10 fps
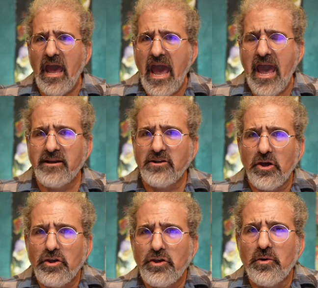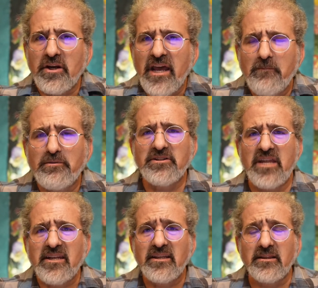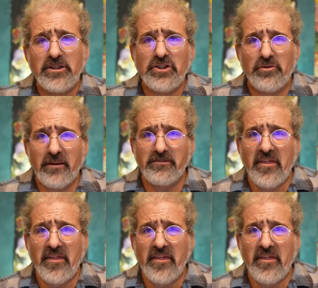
And you are now presenting them a script